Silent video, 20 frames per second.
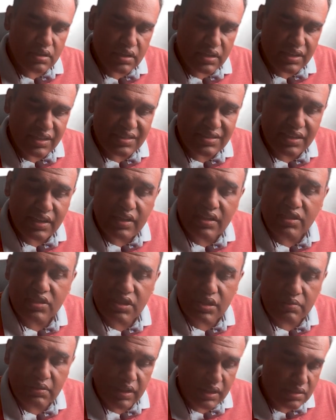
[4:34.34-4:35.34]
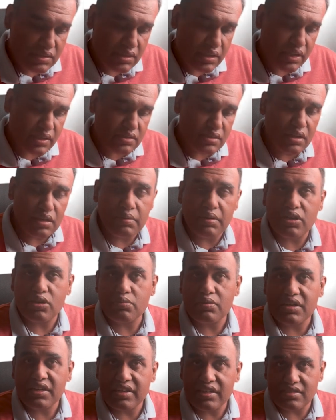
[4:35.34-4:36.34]
crescent shaped extraaxial
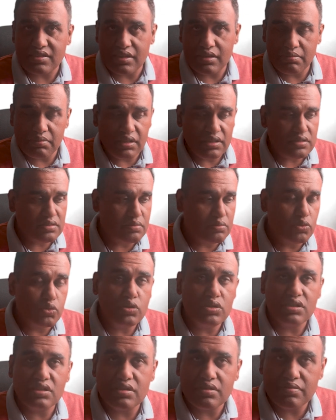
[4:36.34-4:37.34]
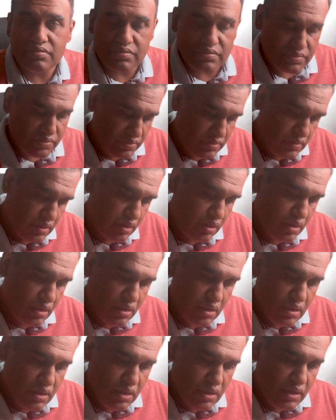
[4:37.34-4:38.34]
hematoma. Crescent means moon.
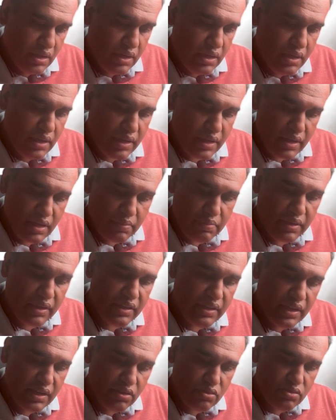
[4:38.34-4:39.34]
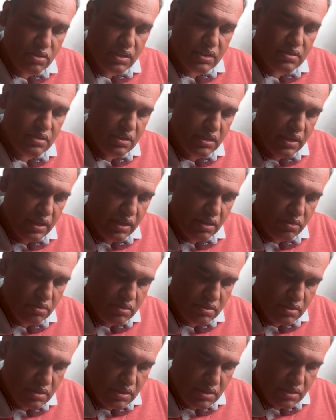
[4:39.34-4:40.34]
Indicated by the arrows. You can see the
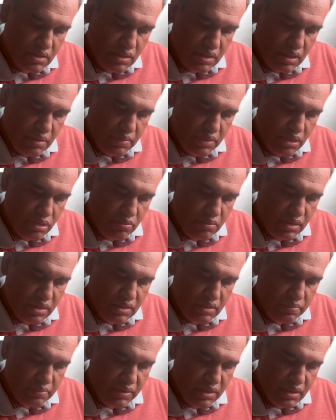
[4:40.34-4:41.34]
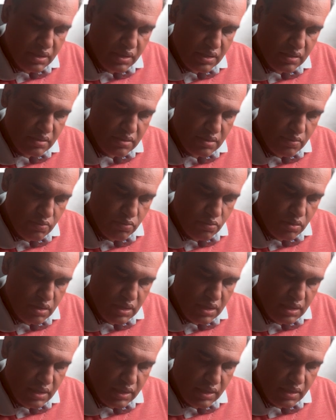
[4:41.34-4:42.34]
arrows. The hematoma is appearing
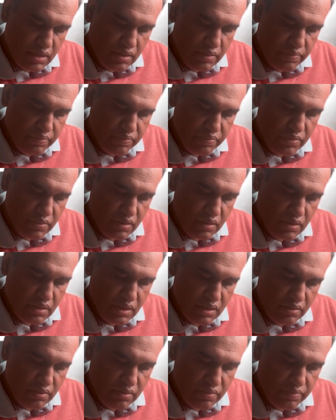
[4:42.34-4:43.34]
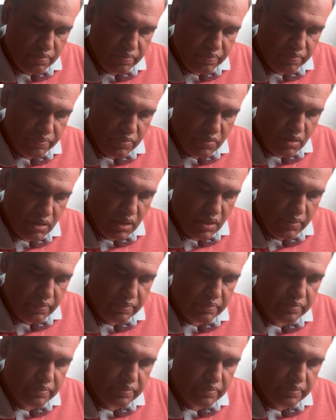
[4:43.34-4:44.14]
somewhat like this. Okay.